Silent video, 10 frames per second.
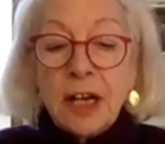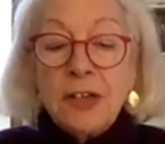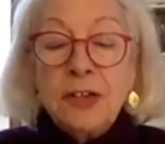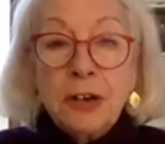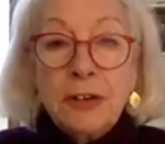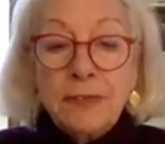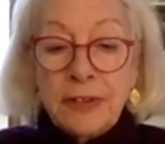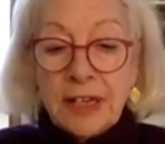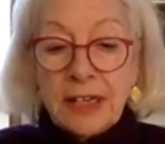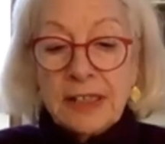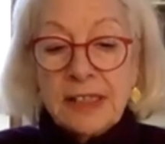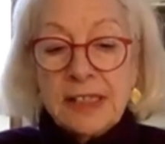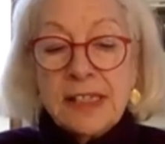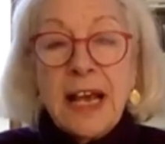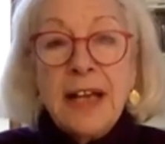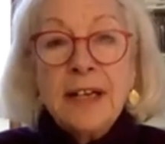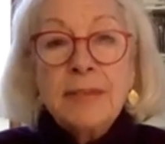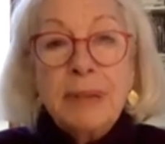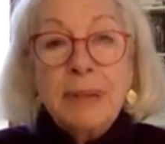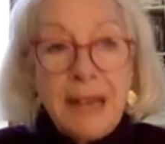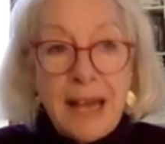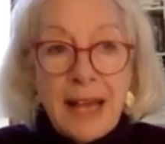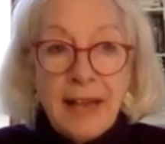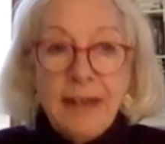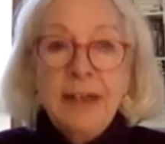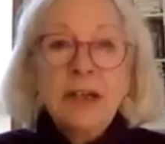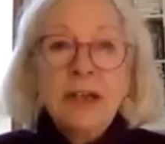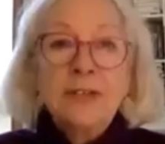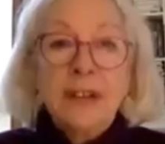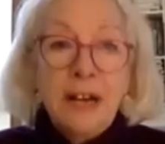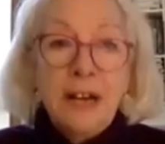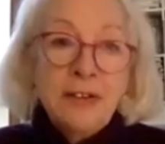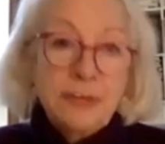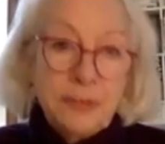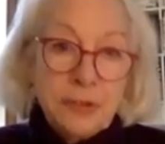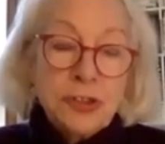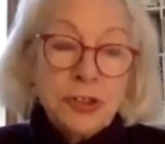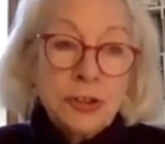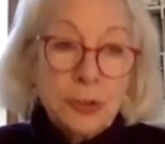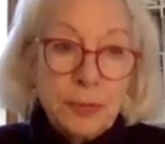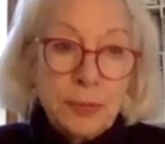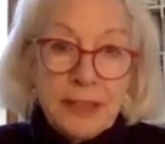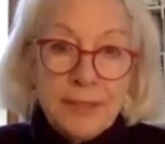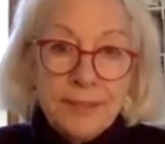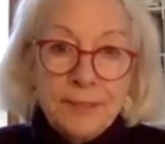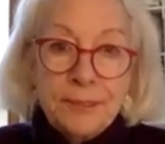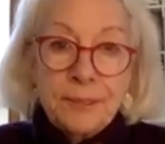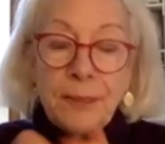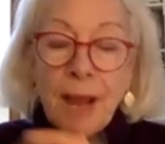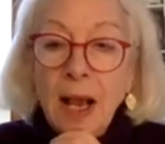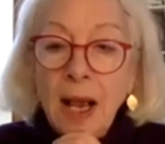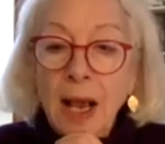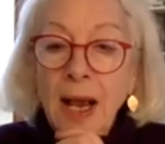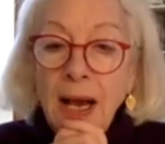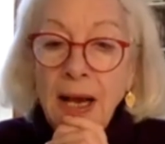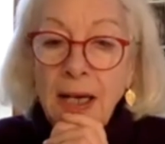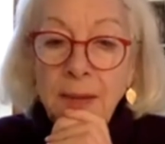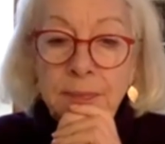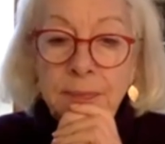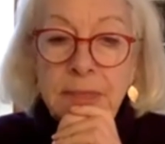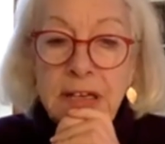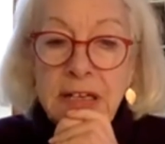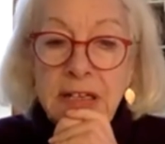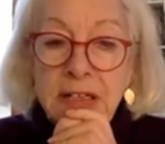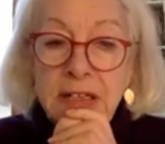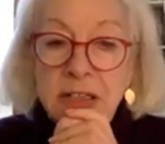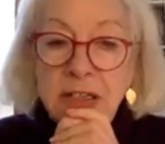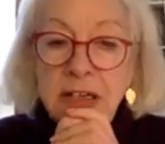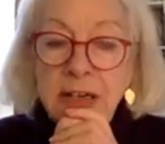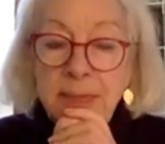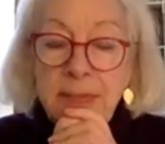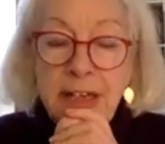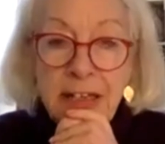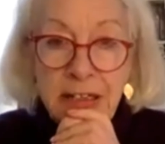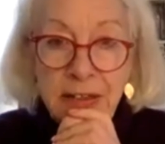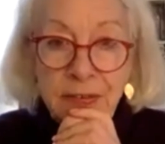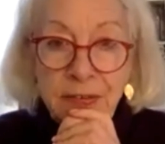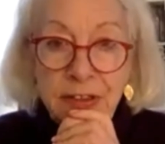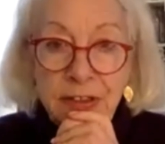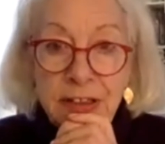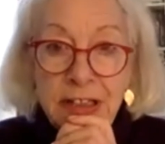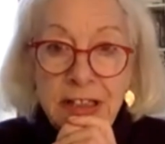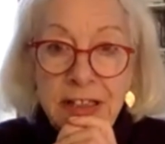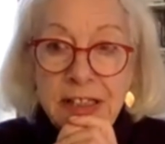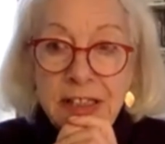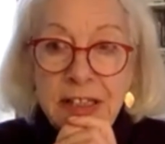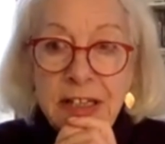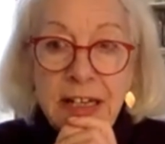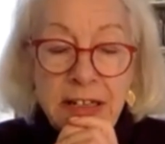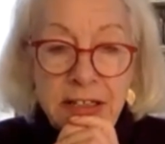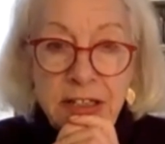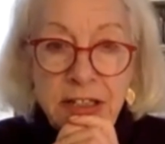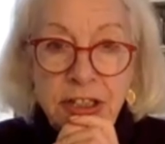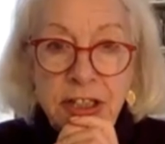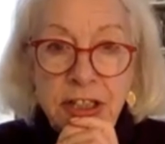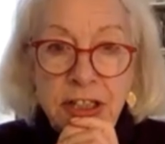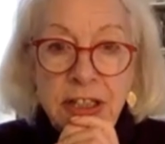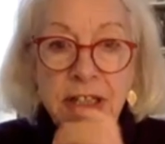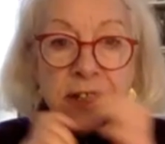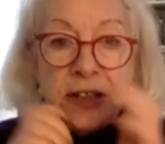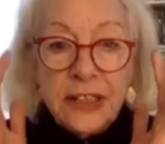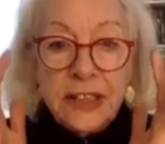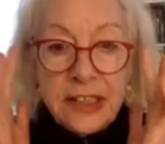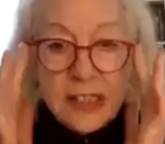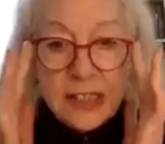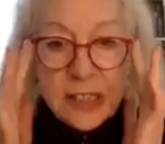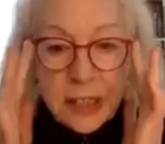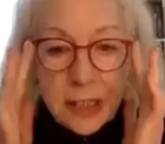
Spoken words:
nonviolence, and a plan of how the future could be. And I believe that that is an energy that is